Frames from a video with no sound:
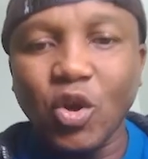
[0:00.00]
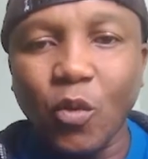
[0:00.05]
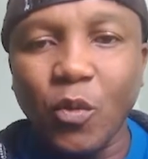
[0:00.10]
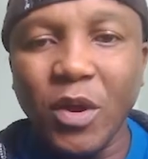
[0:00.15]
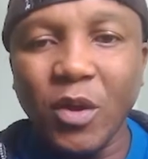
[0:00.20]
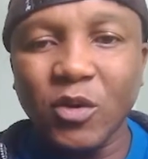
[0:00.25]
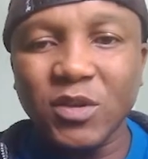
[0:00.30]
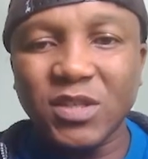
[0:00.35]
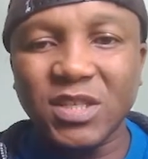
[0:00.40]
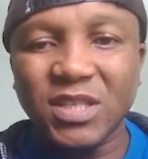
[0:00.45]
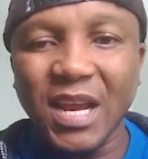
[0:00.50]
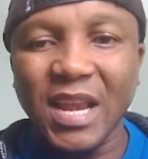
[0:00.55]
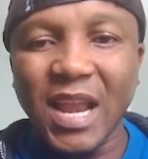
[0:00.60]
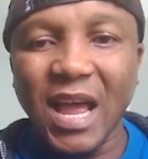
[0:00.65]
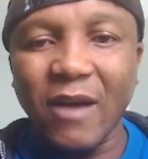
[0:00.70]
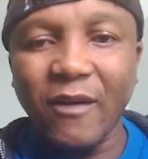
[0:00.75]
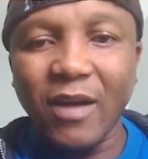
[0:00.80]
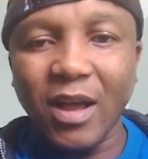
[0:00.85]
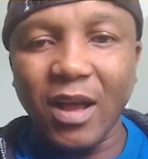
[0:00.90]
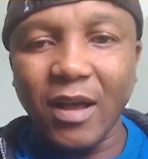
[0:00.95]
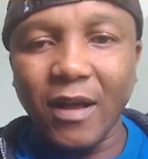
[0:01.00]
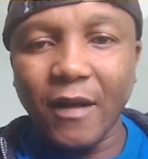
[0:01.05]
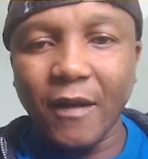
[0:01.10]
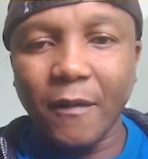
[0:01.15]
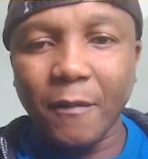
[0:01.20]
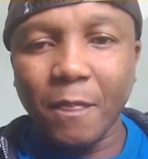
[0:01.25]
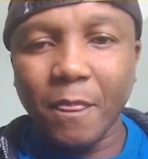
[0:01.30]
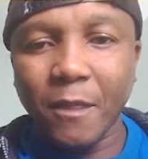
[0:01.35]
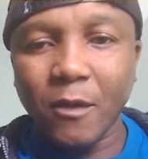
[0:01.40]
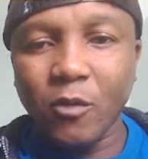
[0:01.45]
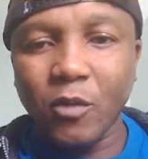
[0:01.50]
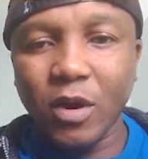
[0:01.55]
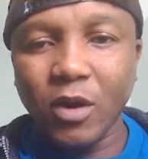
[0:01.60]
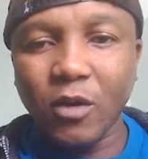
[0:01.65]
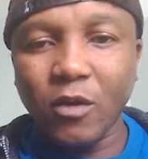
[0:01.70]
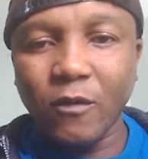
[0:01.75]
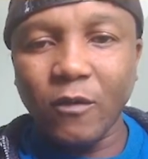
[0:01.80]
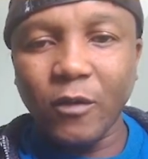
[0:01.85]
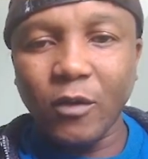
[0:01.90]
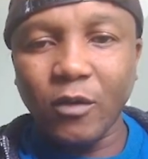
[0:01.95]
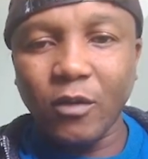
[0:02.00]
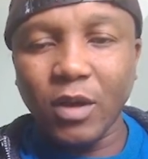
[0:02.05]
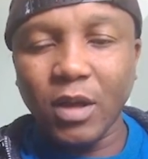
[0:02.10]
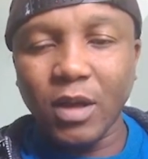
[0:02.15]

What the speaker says: So we're gonna say now, we're gonna go